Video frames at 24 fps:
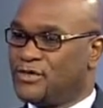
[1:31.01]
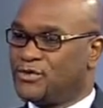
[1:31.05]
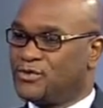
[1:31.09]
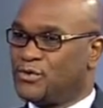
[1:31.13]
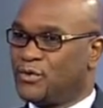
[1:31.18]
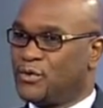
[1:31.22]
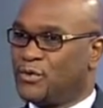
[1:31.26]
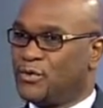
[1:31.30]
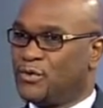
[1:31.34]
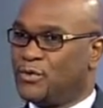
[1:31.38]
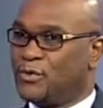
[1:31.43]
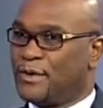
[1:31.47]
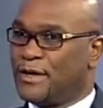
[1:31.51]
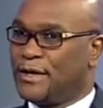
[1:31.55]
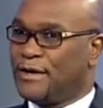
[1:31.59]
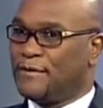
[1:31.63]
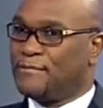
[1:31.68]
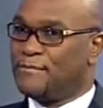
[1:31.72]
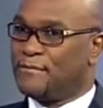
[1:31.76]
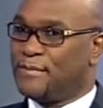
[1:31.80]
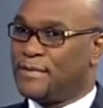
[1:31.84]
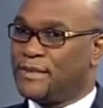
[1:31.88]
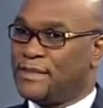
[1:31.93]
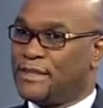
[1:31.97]
So
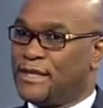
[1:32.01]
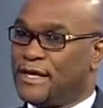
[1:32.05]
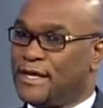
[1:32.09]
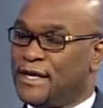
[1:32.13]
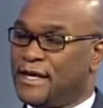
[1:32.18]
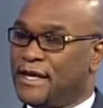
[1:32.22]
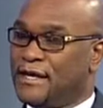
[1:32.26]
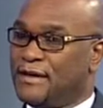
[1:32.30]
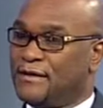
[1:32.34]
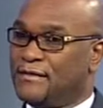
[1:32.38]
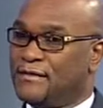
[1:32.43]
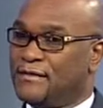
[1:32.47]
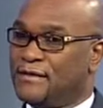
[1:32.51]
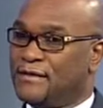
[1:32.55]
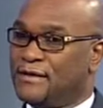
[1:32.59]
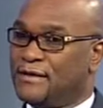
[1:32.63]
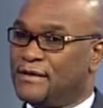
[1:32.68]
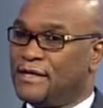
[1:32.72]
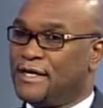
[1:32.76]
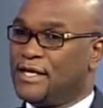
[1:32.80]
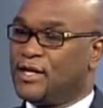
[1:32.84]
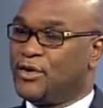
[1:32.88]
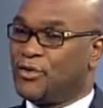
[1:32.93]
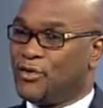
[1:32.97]
um, the
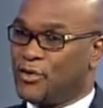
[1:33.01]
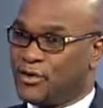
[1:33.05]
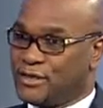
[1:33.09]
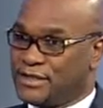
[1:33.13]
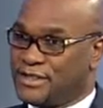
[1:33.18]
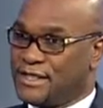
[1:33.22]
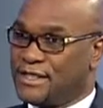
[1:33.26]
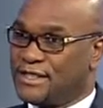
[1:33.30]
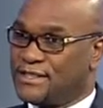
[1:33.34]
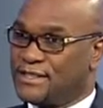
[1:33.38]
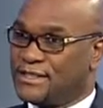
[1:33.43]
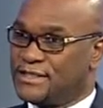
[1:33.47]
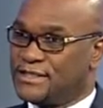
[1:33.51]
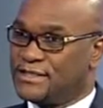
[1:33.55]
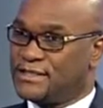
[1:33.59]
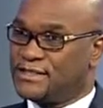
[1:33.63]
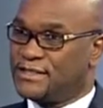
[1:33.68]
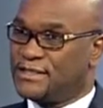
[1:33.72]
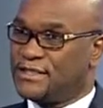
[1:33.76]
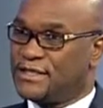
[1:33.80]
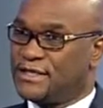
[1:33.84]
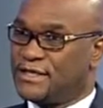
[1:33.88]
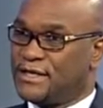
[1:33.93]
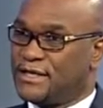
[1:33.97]

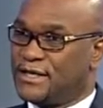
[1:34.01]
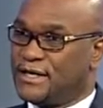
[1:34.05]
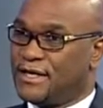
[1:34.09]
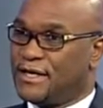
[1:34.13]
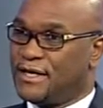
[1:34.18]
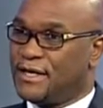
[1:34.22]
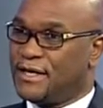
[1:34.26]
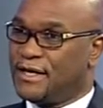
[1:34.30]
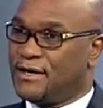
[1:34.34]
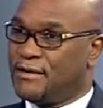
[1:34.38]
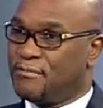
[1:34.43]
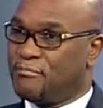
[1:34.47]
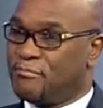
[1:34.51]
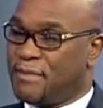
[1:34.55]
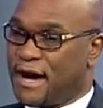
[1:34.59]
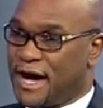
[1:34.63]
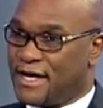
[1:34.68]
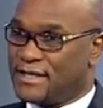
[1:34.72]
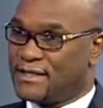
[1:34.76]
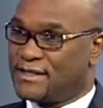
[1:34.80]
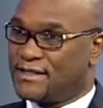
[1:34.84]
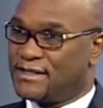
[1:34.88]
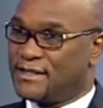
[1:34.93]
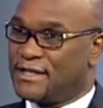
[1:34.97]
negotiations uh,
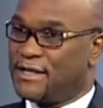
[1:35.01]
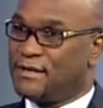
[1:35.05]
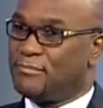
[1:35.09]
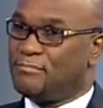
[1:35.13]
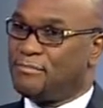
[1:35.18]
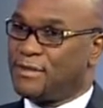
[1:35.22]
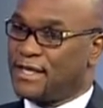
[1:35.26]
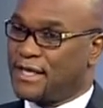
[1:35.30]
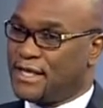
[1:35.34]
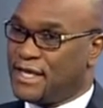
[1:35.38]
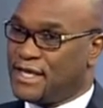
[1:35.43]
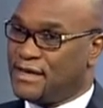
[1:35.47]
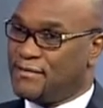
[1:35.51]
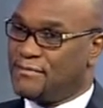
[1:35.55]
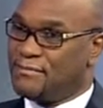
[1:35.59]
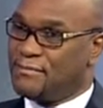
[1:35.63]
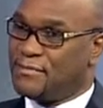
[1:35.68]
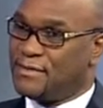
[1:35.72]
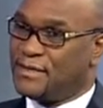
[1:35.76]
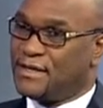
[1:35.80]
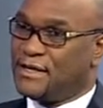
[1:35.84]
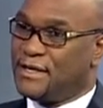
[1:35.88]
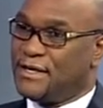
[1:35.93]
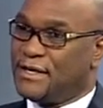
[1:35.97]
path then
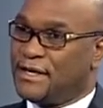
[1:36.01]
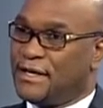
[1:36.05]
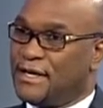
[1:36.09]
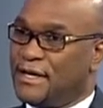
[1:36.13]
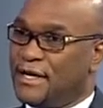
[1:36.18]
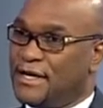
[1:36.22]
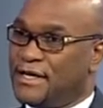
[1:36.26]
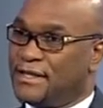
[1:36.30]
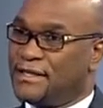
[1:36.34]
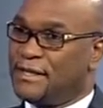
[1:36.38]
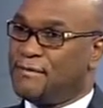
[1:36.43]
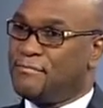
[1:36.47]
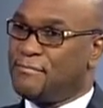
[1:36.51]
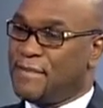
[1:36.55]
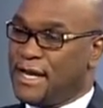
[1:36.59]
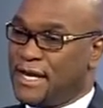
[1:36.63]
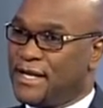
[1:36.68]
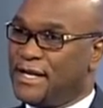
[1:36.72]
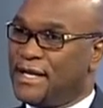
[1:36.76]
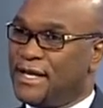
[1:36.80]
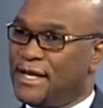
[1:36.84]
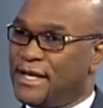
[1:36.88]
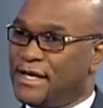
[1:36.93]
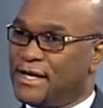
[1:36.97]
became uh, the
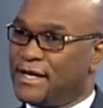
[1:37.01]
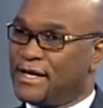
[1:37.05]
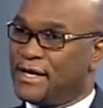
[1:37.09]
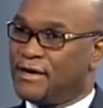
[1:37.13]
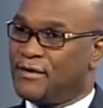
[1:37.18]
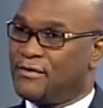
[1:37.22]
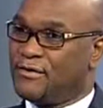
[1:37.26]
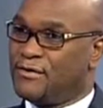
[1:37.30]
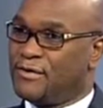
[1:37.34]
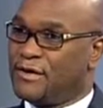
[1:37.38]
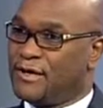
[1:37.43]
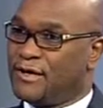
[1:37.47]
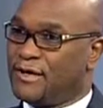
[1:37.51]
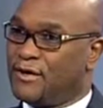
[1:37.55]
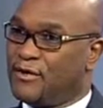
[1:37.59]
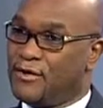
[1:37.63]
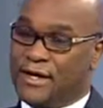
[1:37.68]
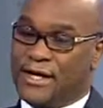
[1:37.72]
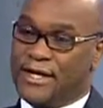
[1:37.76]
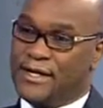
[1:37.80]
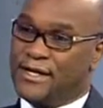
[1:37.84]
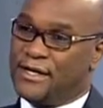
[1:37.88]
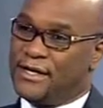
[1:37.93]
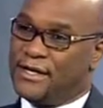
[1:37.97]
main area or,
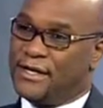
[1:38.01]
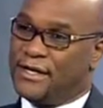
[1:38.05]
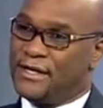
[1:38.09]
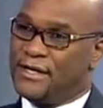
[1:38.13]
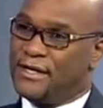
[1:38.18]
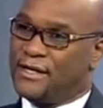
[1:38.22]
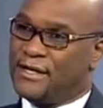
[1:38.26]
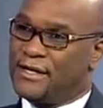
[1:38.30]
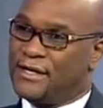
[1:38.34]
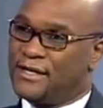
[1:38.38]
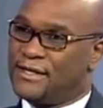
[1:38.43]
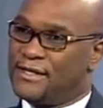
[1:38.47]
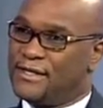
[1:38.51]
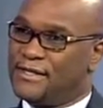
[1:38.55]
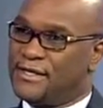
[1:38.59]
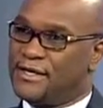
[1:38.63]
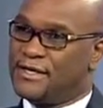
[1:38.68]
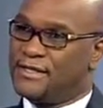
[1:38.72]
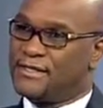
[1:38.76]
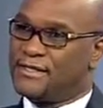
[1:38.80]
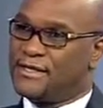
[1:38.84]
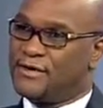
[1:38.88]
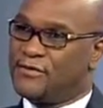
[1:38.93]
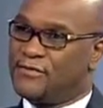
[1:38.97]
or, and, and, and the
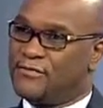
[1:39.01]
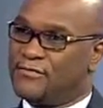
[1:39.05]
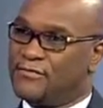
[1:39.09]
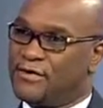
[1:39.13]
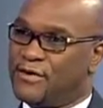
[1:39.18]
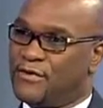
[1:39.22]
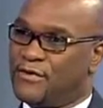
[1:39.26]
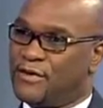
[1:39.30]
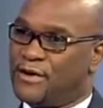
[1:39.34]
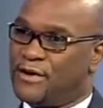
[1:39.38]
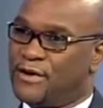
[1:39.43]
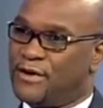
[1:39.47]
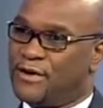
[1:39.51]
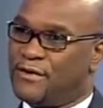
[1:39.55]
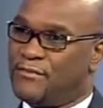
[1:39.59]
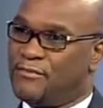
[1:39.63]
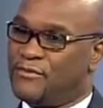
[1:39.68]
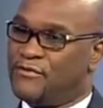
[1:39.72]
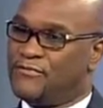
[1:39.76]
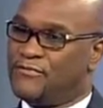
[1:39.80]
theatre of our